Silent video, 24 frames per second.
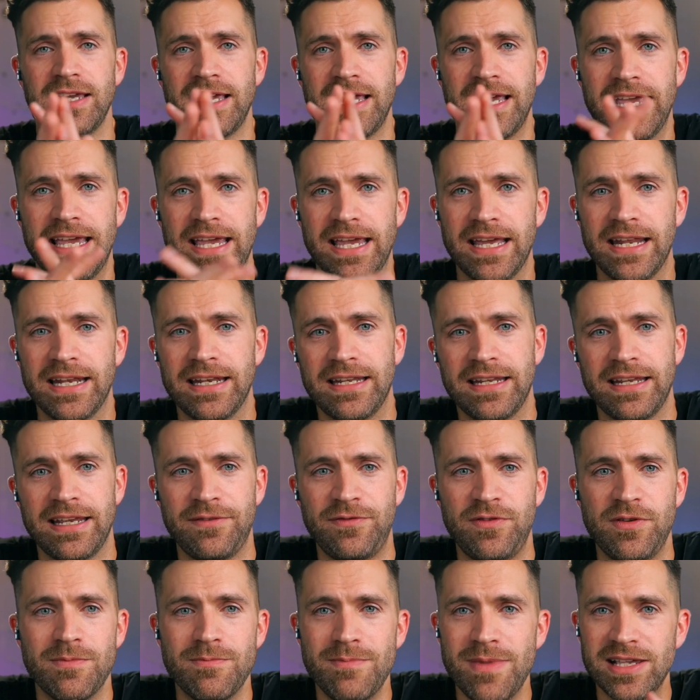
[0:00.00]
And
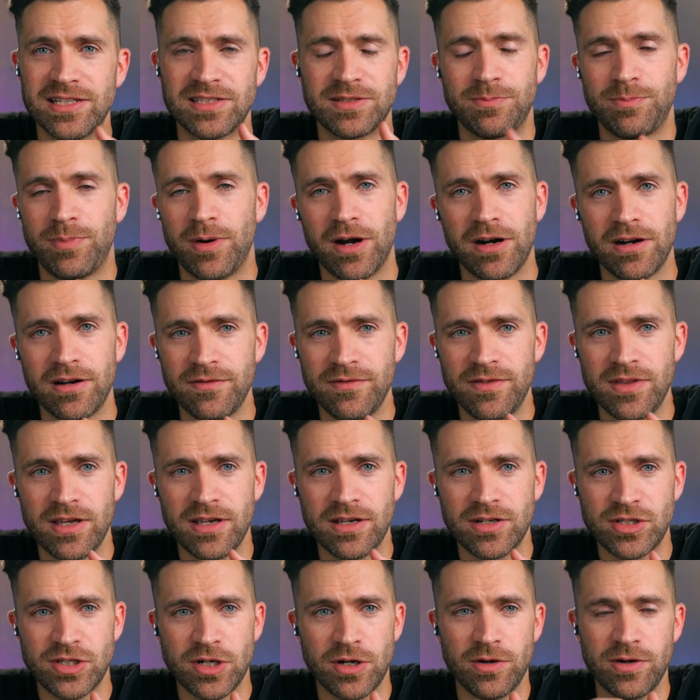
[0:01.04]
if you missed part of
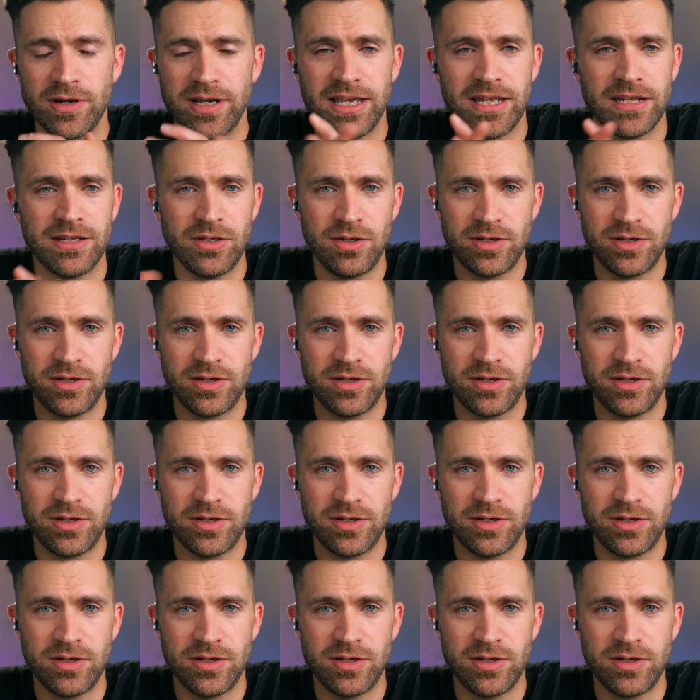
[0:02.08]
the show, again,